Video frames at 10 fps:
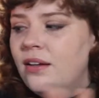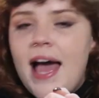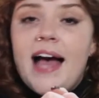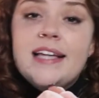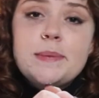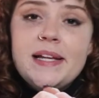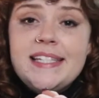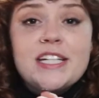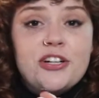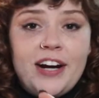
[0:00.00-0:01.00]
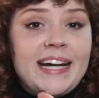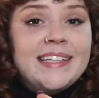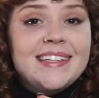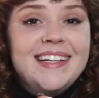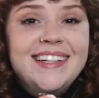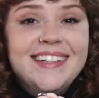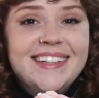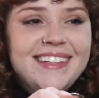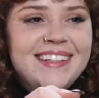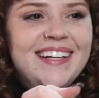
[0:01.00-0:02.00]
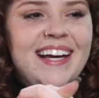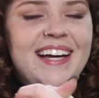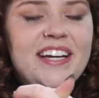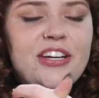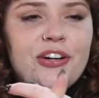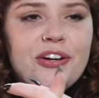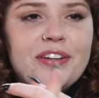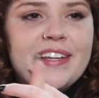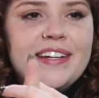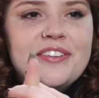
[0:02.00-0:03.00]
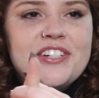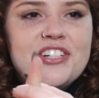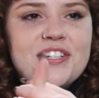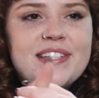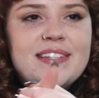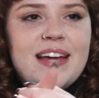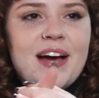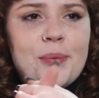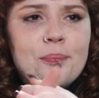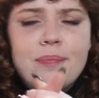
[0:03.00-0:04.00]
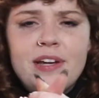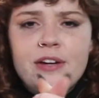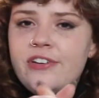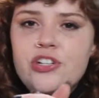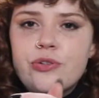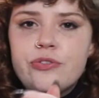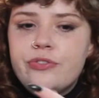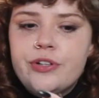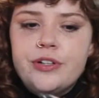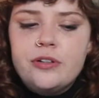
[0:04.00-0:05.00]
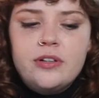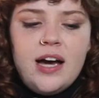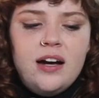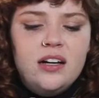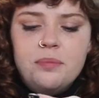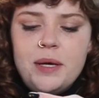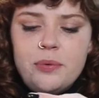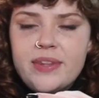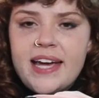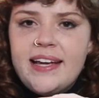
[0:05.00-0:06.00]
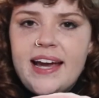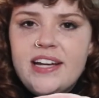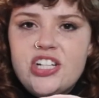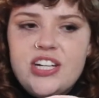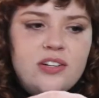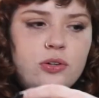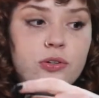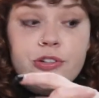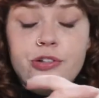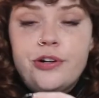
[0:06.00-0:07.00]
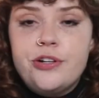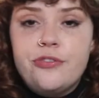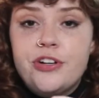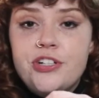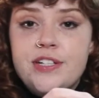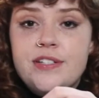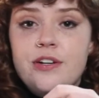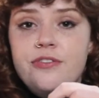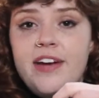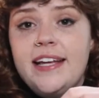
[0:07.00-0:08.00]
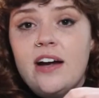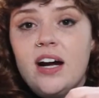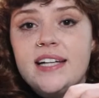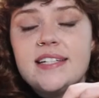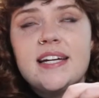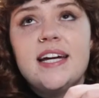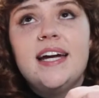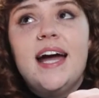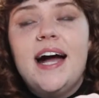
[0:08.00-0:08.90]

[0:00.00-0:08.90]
Houseplants are great. You know, they're not just beneficial for people with ADHD or neurodivergence of any kind.